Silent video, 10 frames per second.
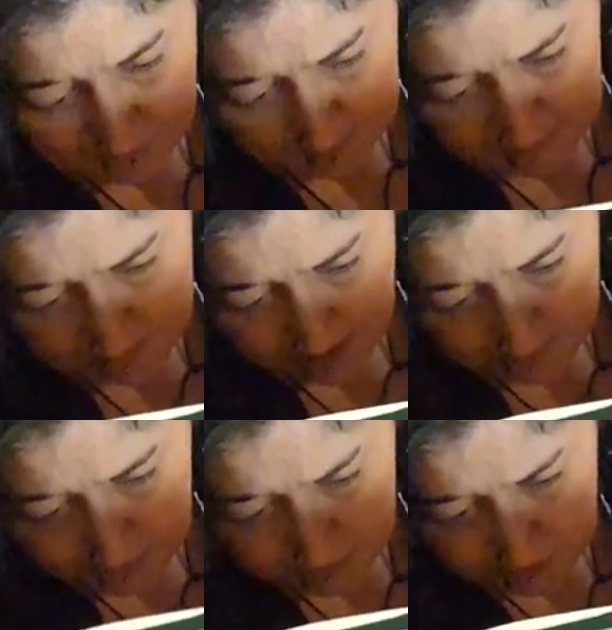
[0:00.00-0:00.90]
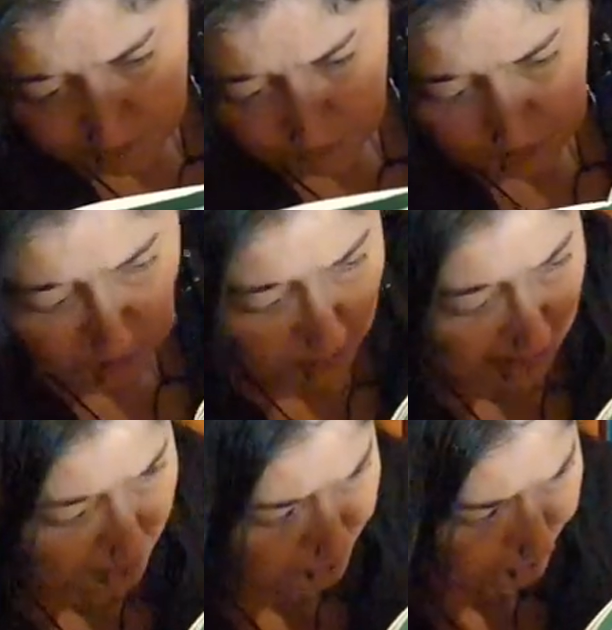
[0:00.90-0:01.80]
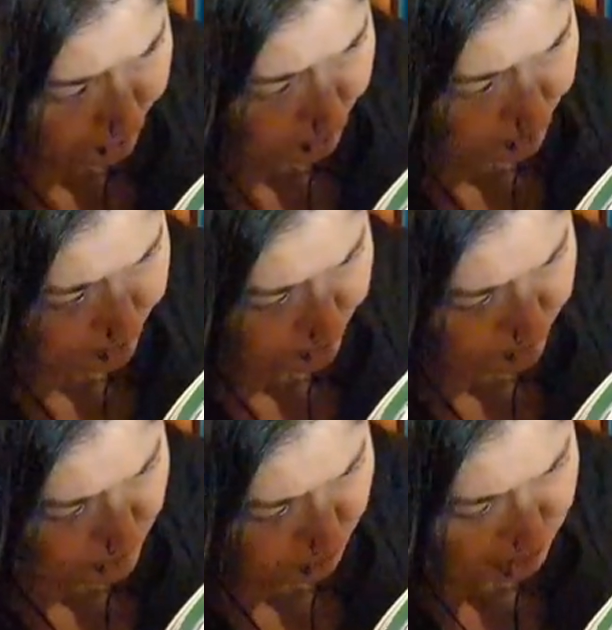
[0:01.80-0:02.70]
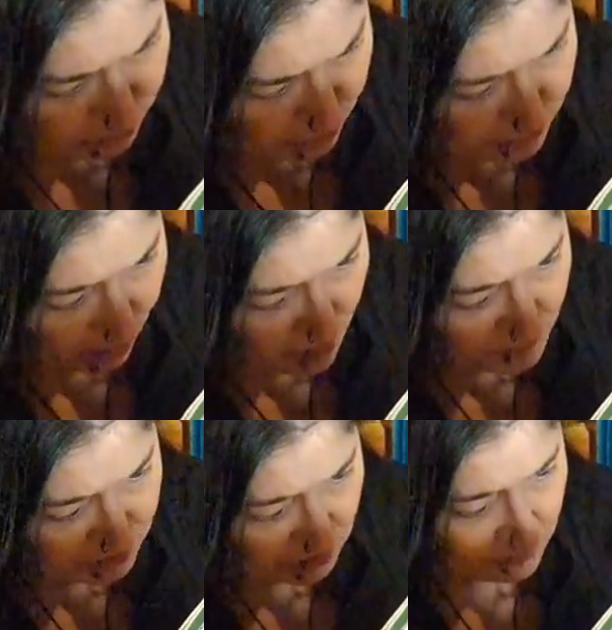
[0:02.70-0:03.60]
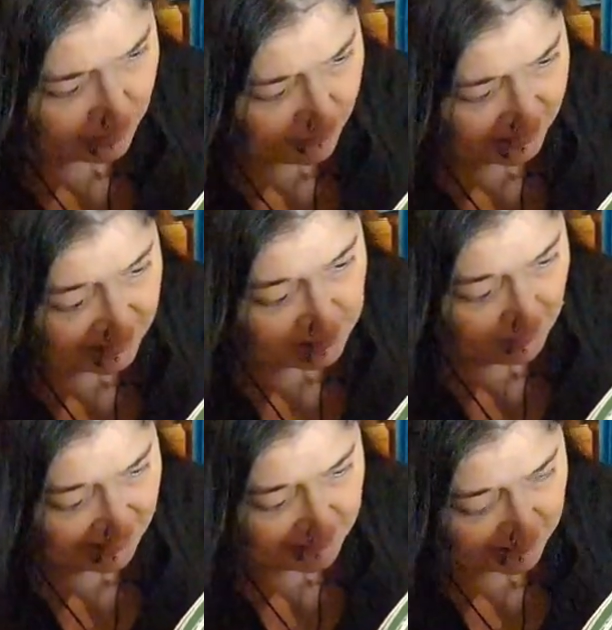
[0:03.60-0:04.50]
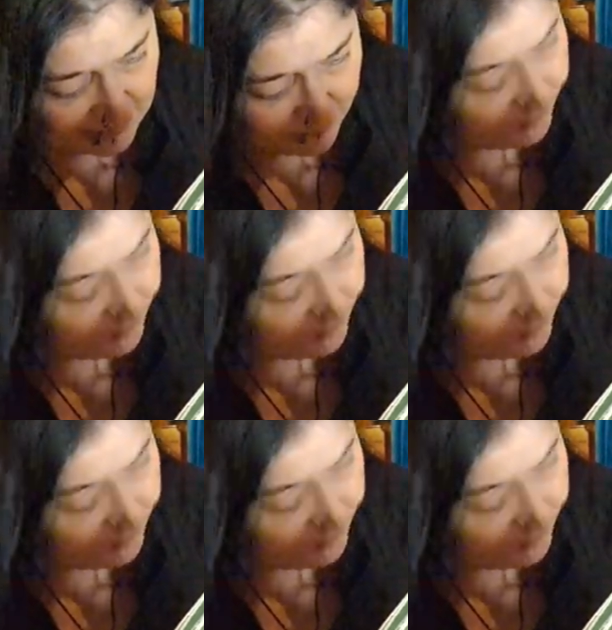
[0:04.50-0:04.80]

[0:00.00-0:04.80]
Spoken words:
family members who have returned home sooner than expected?